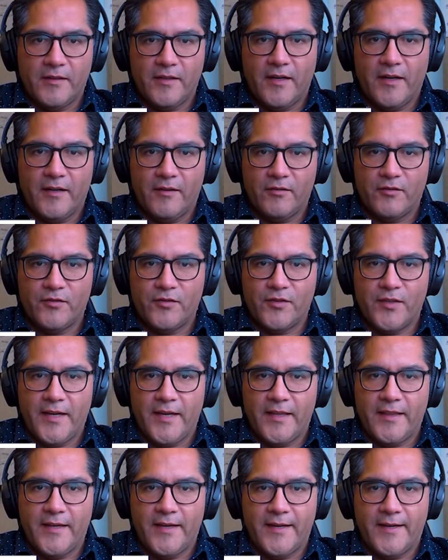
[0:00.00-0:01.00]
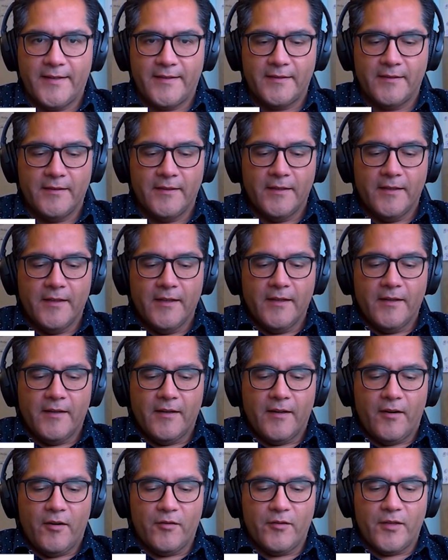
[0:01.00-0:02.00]
I could say that
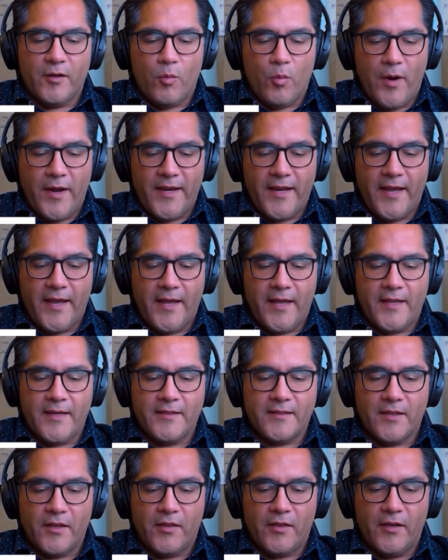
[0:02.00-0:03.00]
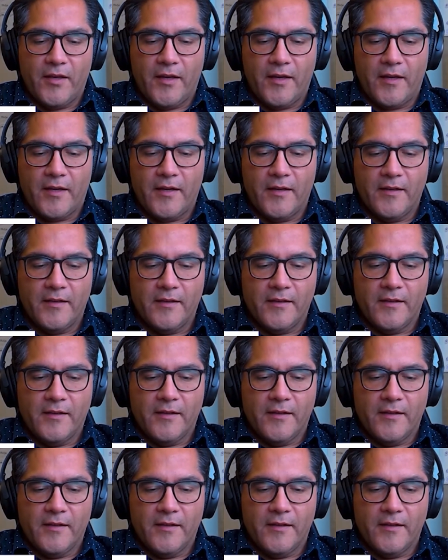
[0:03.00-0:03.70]
on the one hand, I think